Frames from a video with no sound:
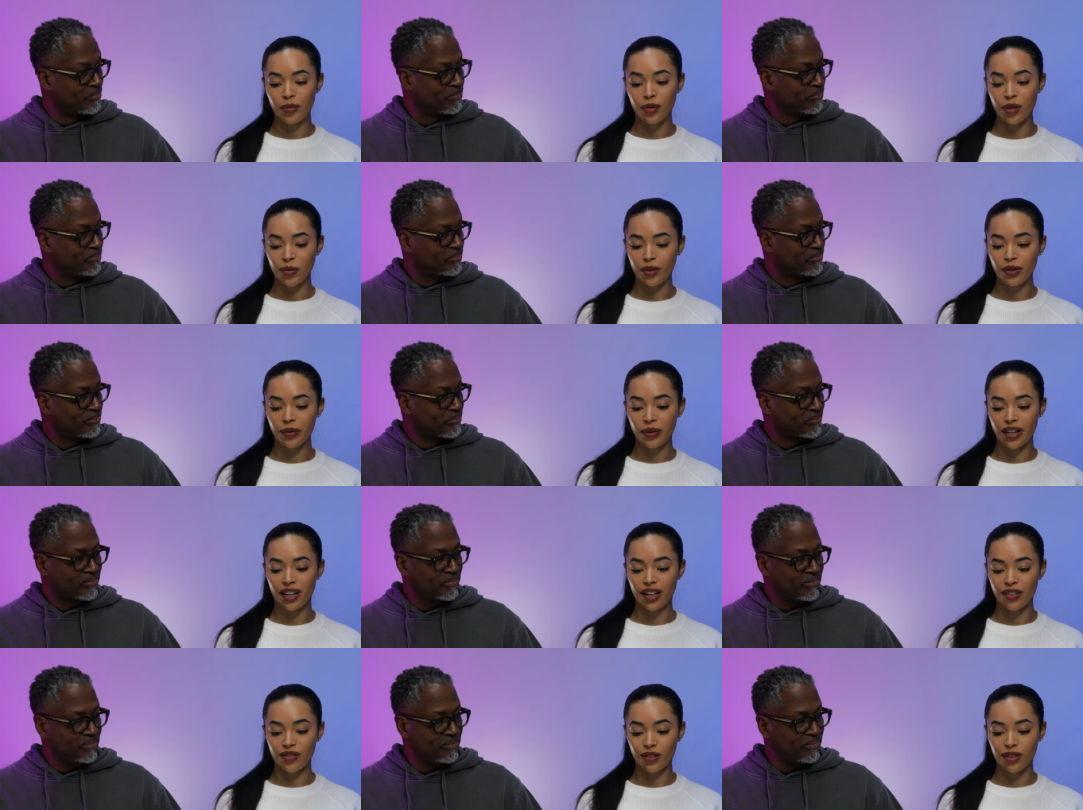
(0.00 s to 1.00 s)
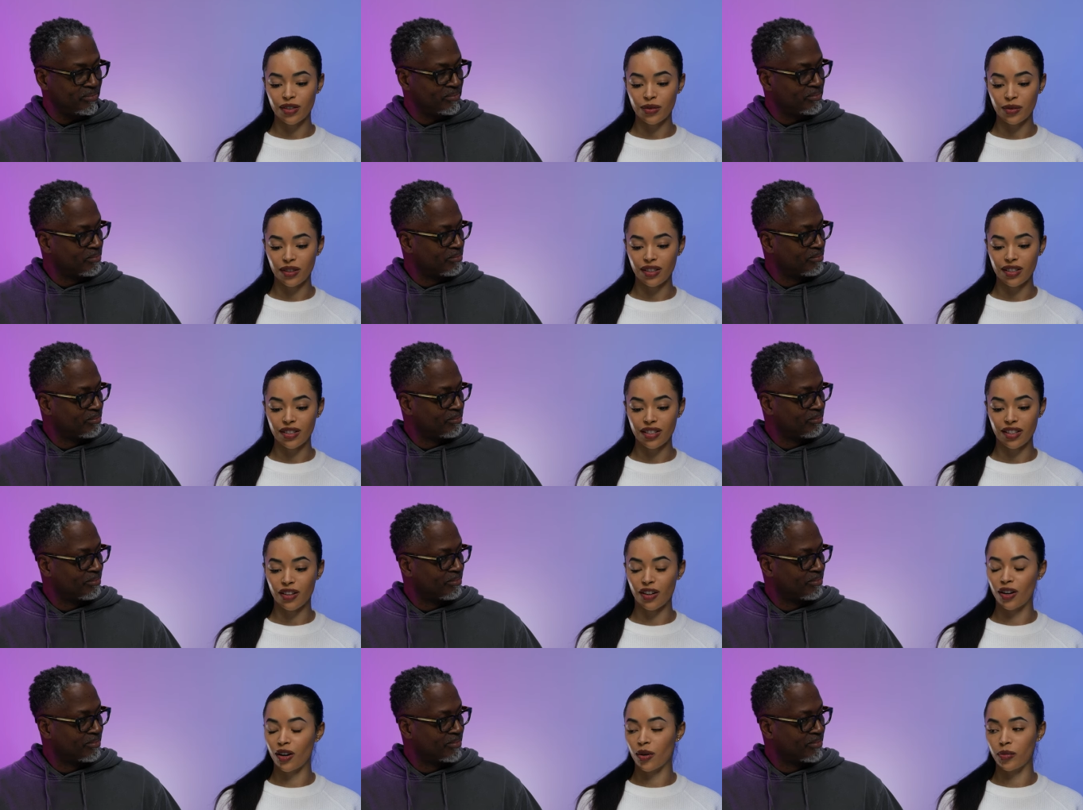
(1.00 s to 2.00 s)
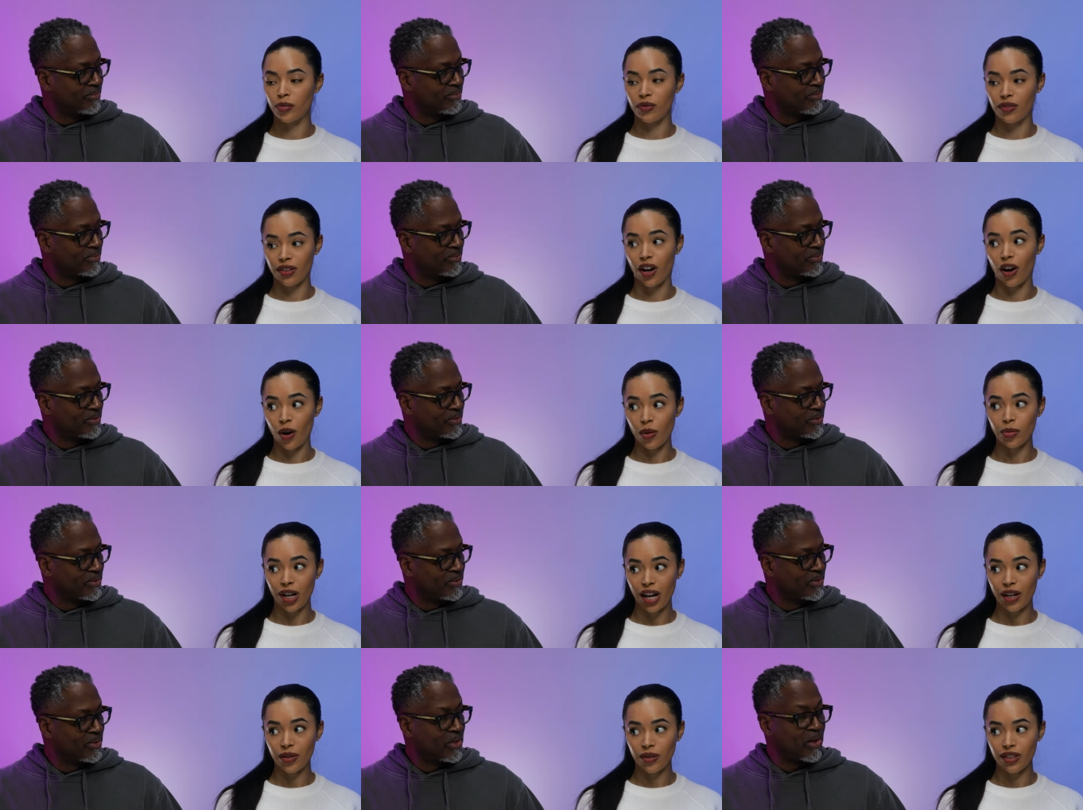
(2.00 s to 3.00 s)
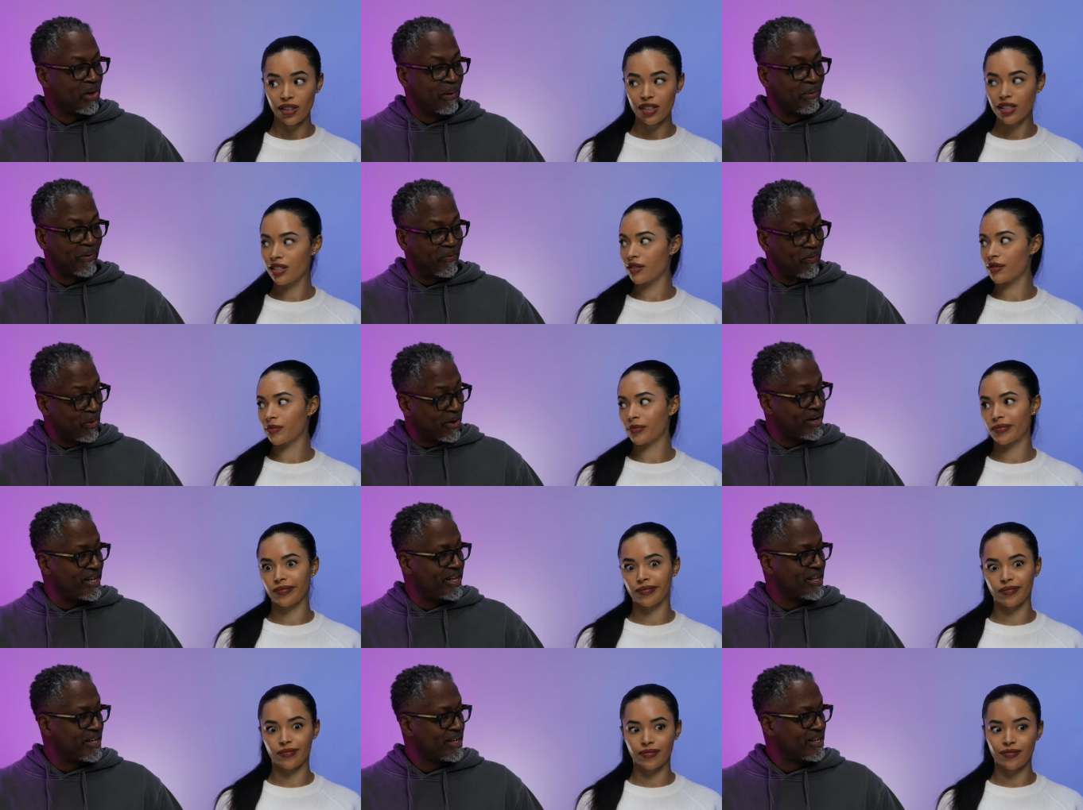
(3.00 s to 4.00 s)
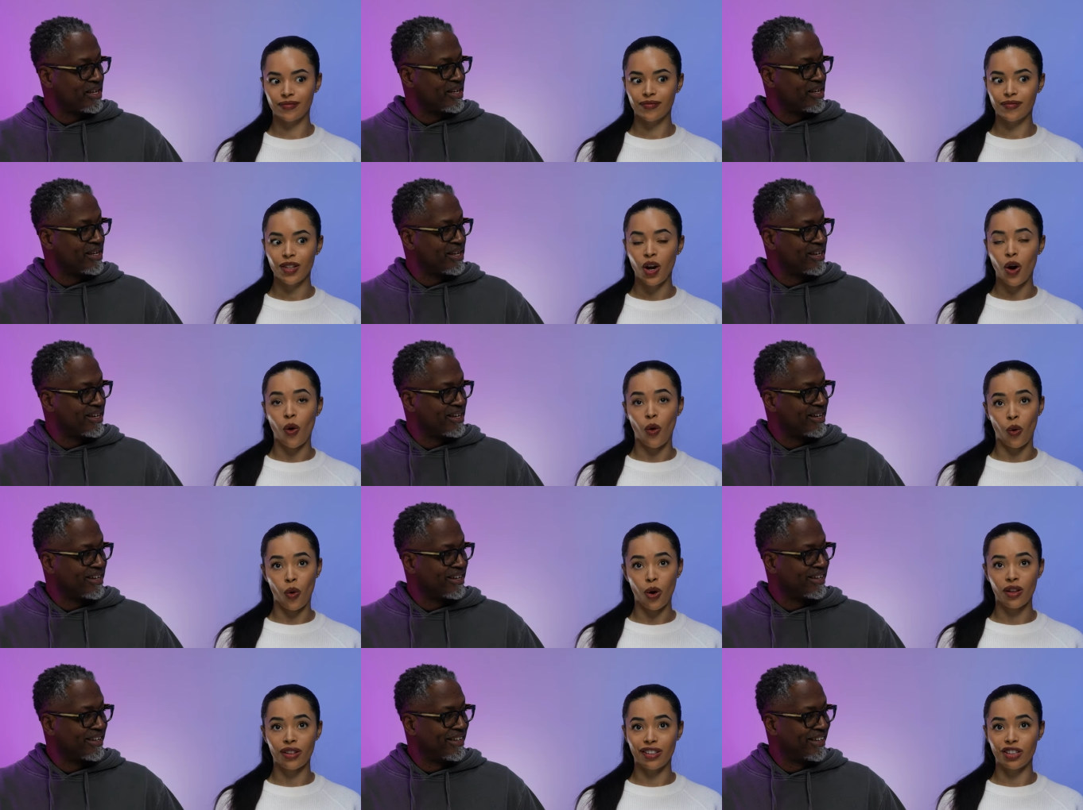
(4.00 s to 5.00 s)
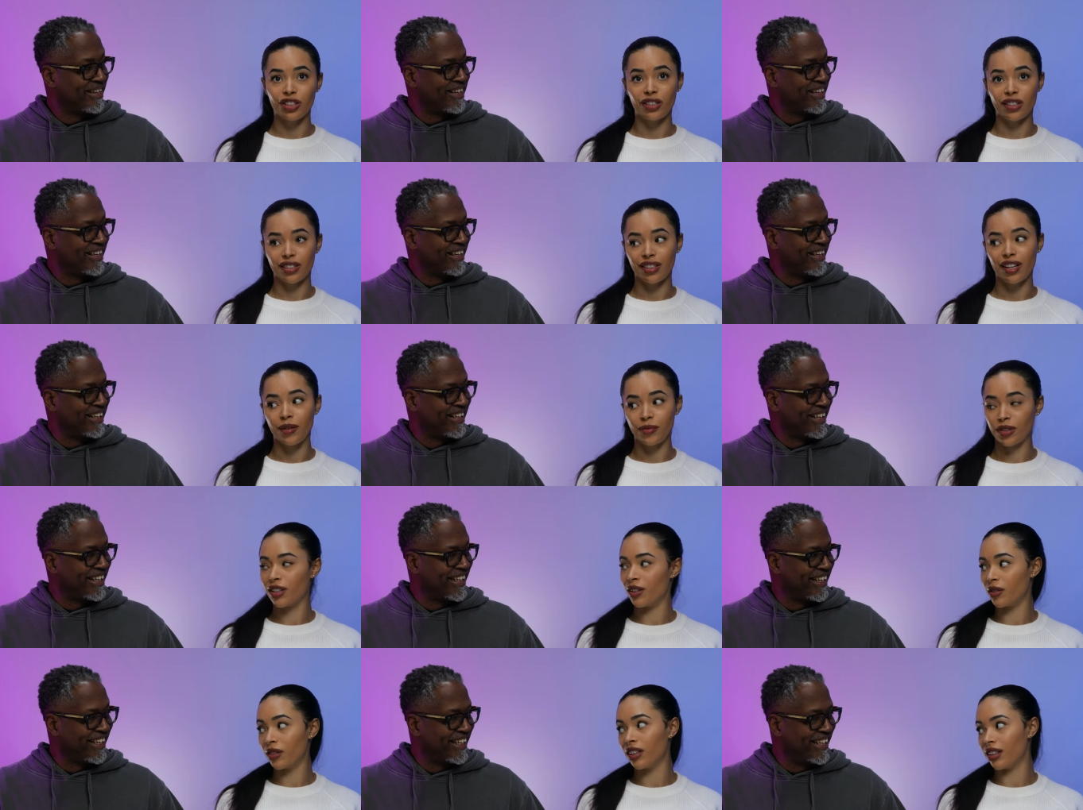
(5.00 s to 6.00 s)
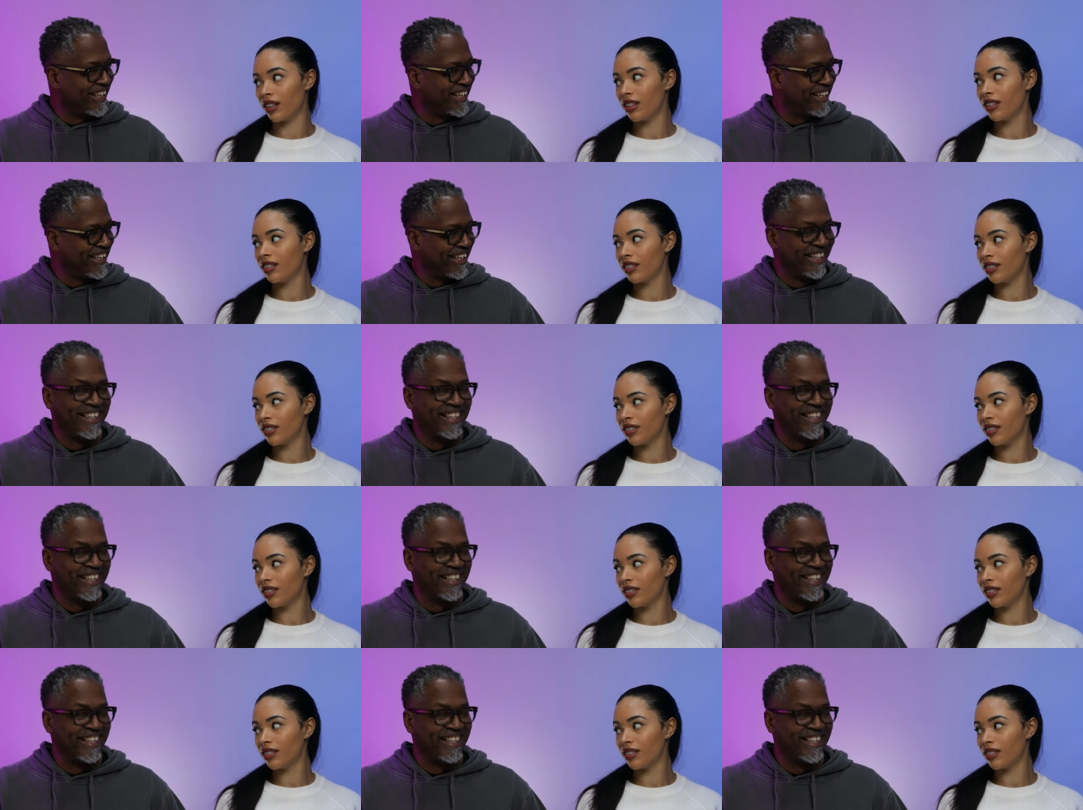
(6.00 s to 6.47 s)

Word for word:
Speaker 1: People that wear Air Force Ones that are all the all black ones are over forty, or they're just up to no good.